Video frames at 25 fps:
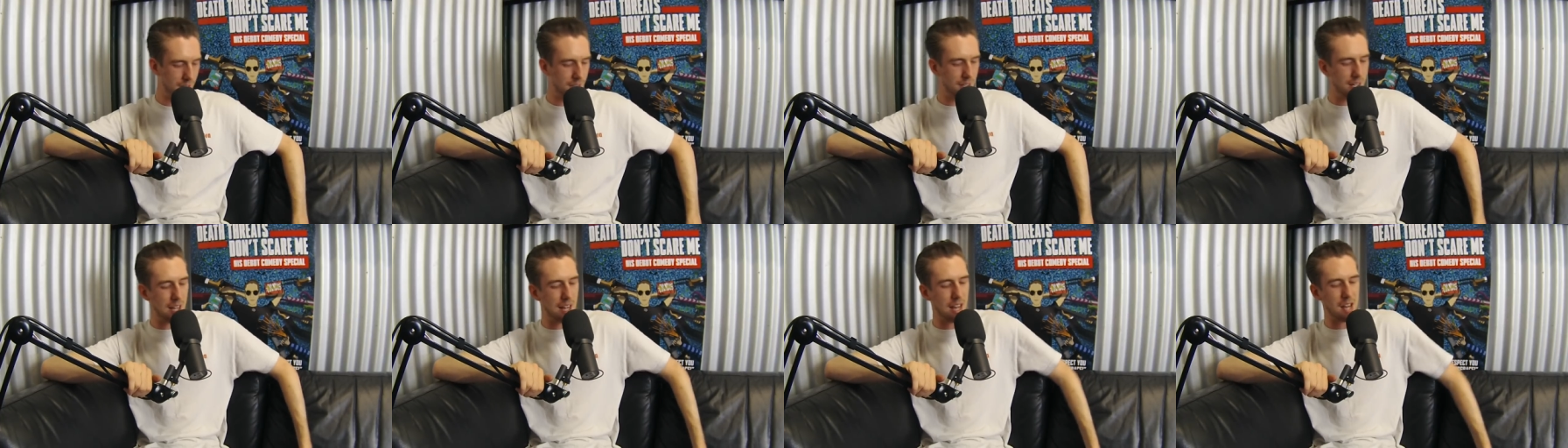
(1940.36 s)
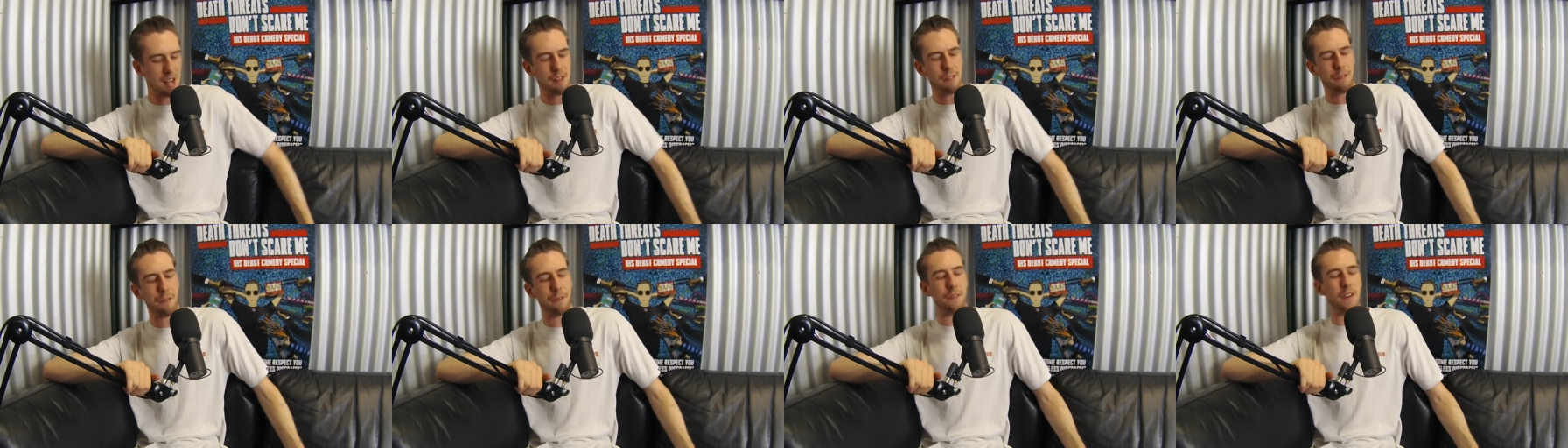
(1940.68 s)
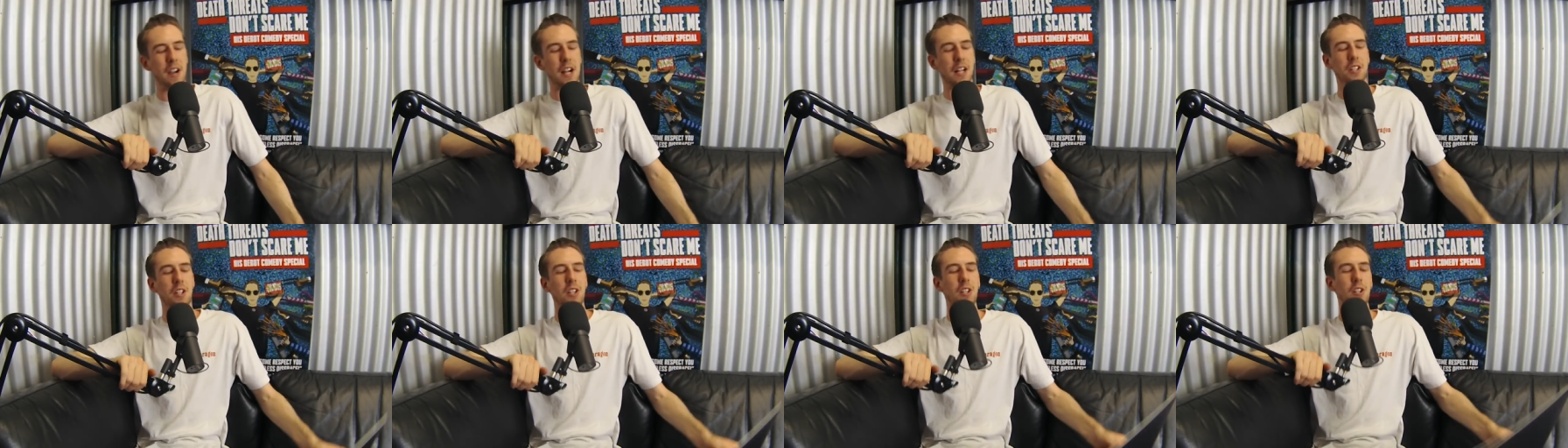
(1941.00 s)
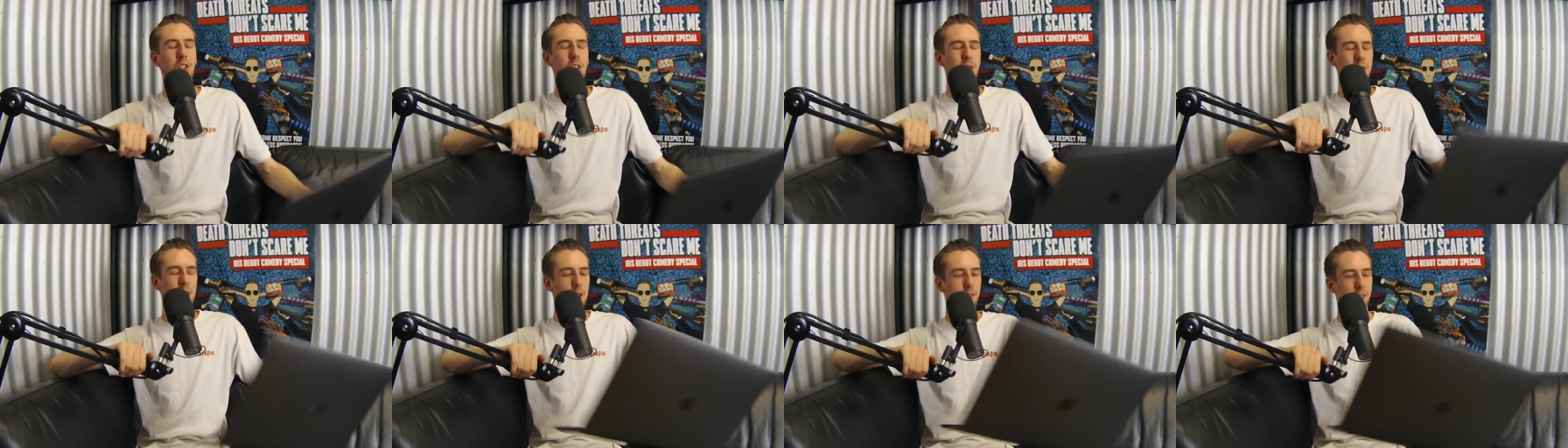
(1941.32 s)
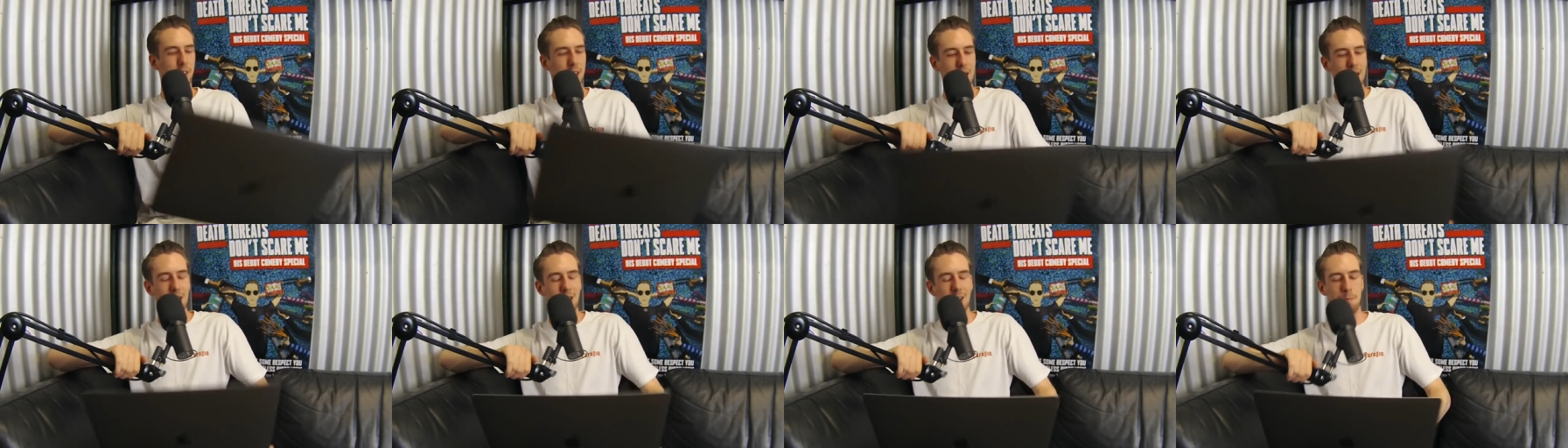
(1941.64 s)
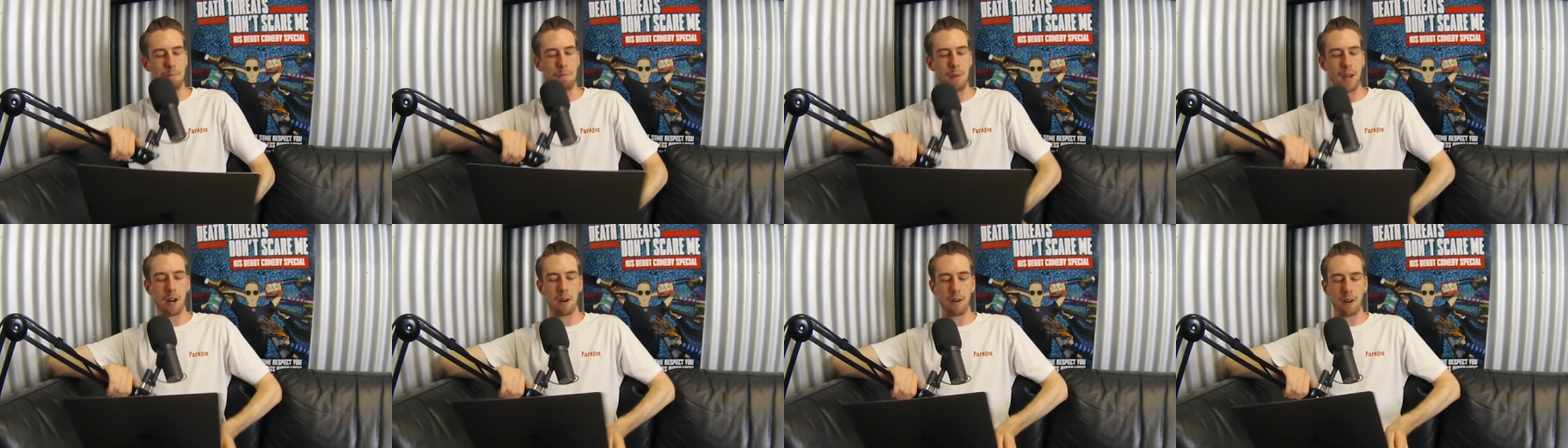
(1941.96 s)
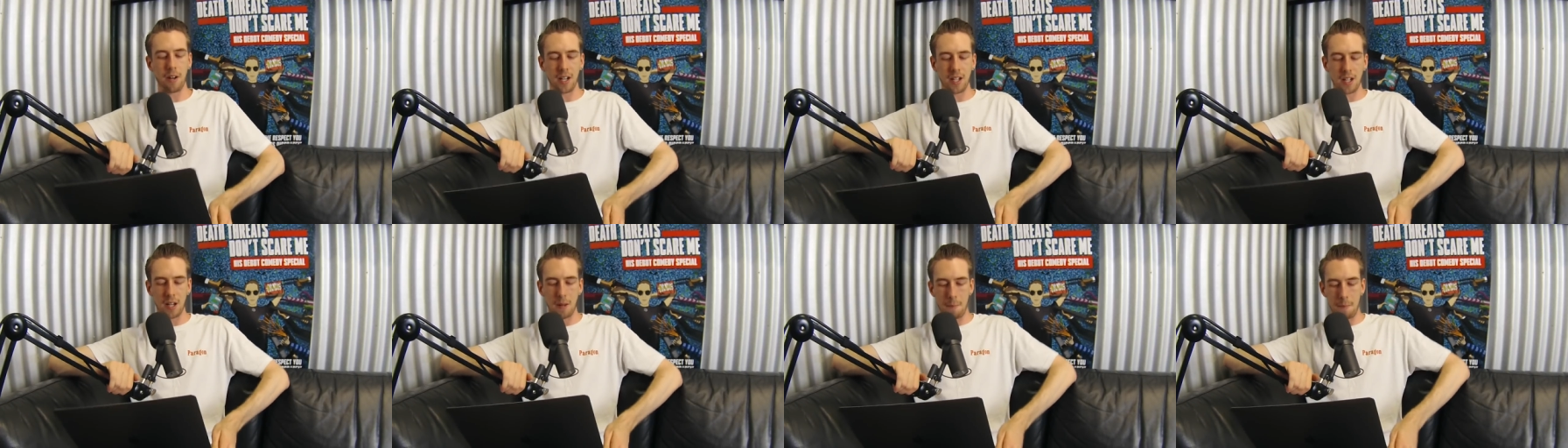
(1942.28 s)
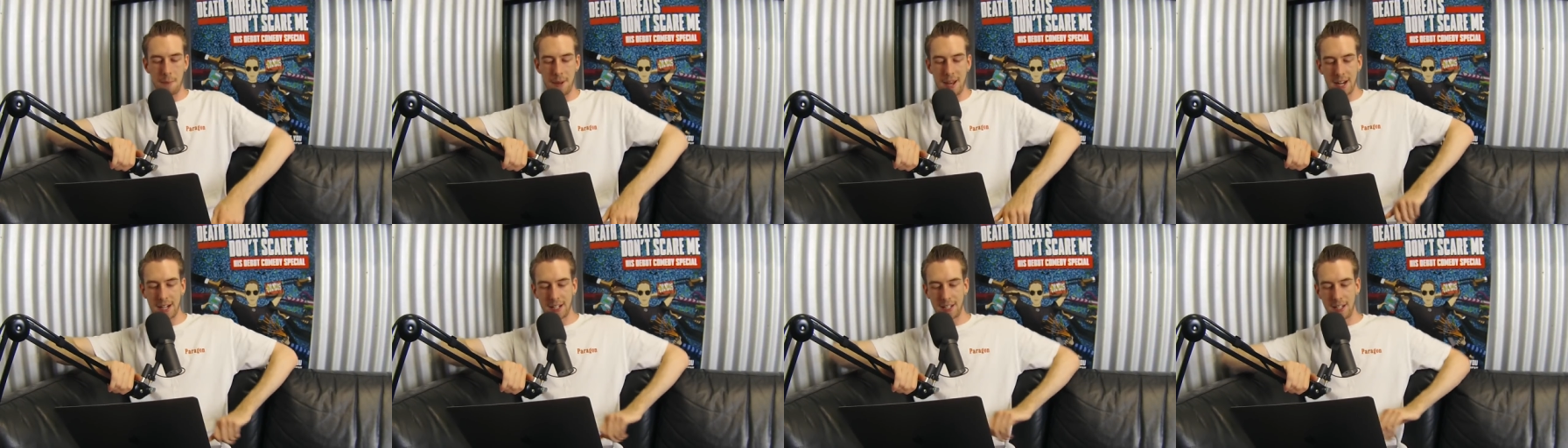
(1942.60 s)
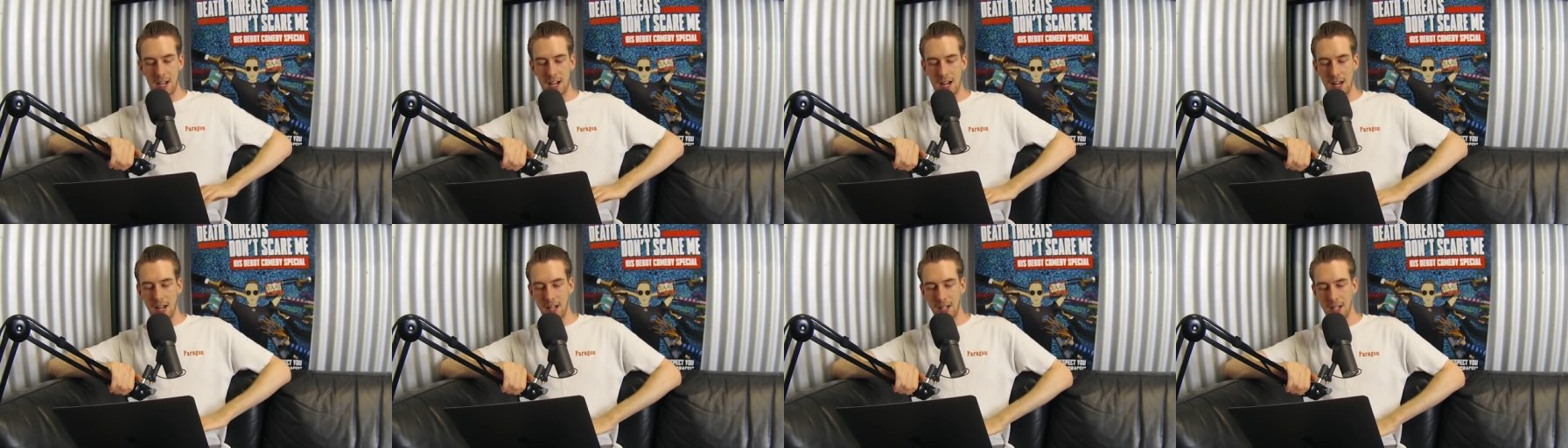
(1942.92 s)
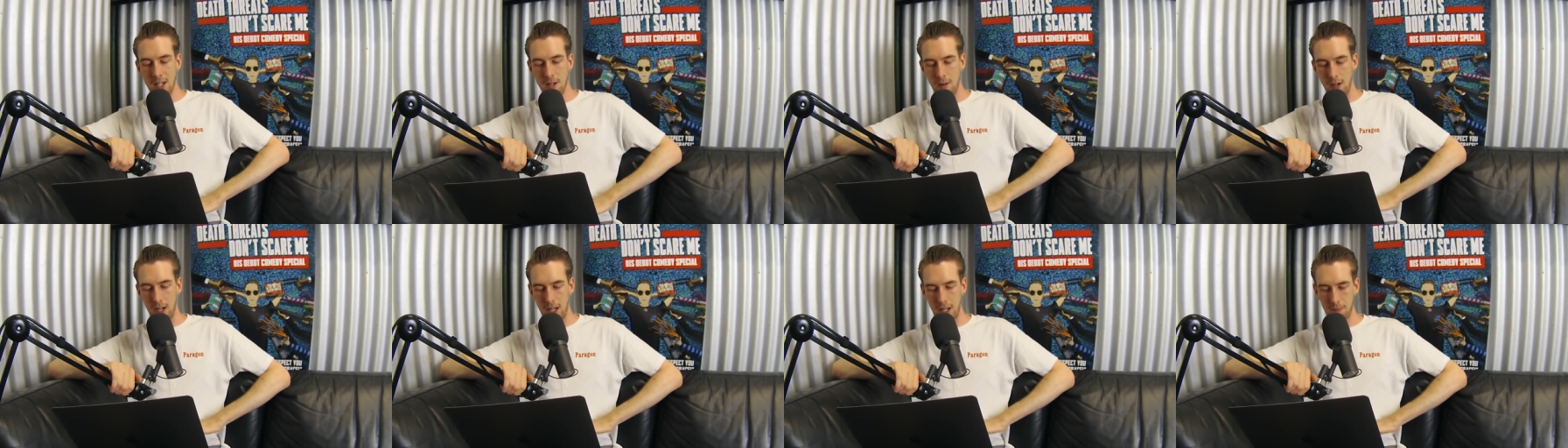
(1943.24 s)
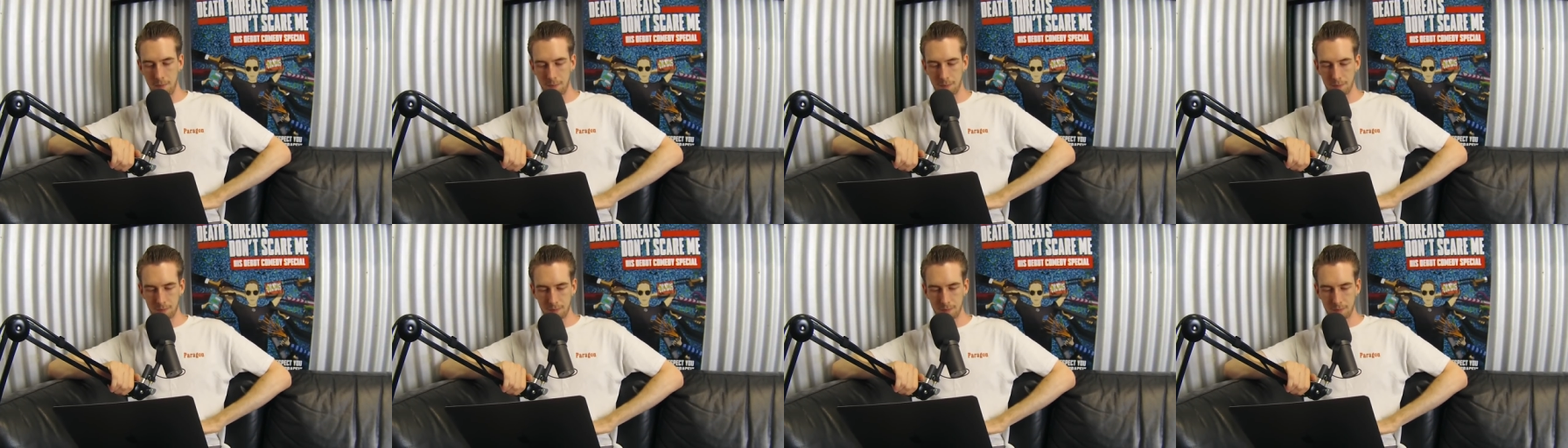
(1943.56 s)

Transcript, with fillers: How the fuck do you just have kids buried in your backyard anyway?